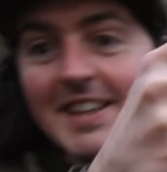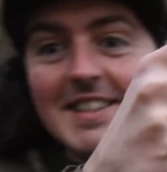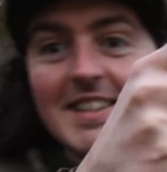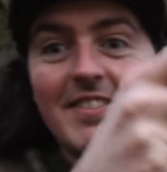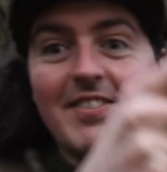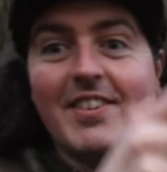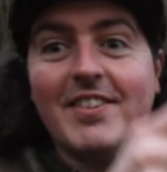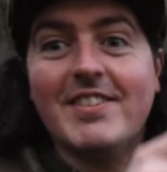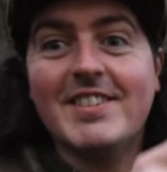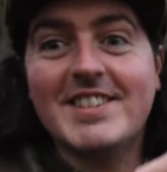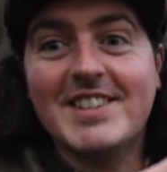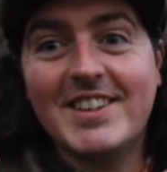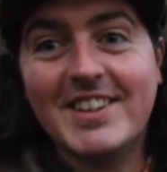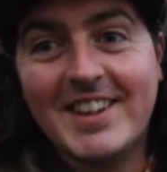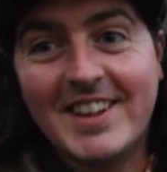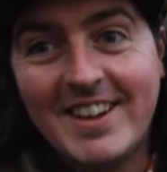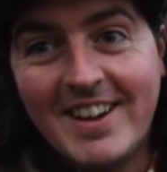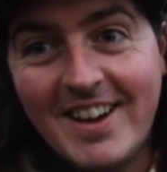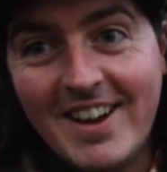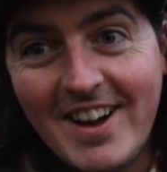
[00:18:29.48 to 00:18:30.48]
as if it was a
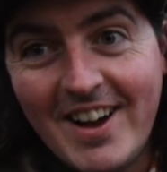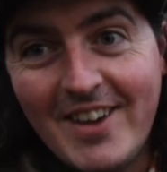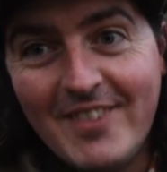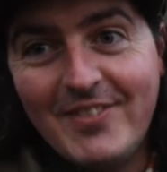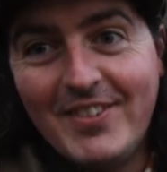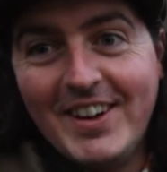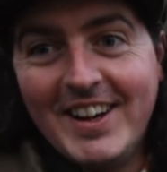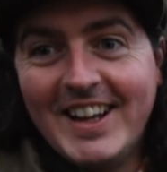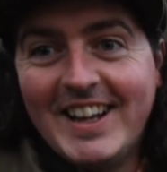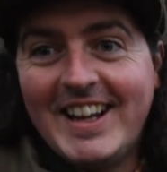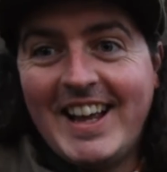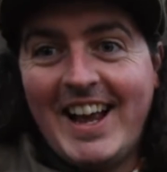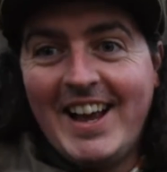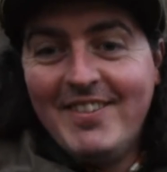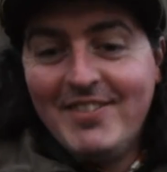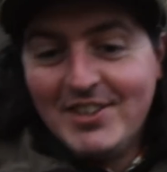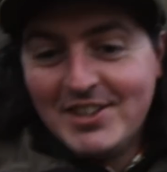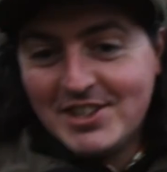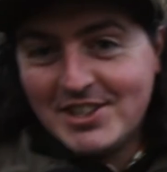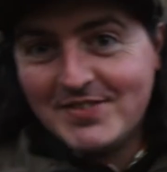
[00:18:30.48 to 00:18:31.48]
carp, and it
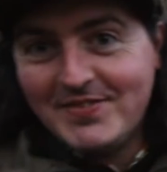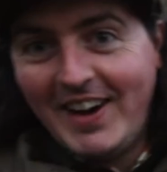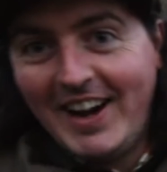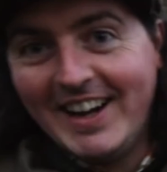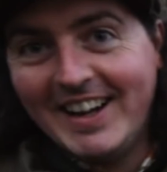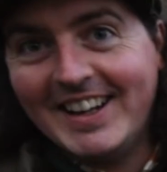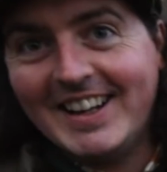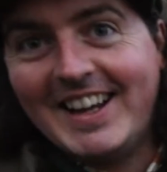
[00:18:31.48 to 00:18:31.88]
came and smacked the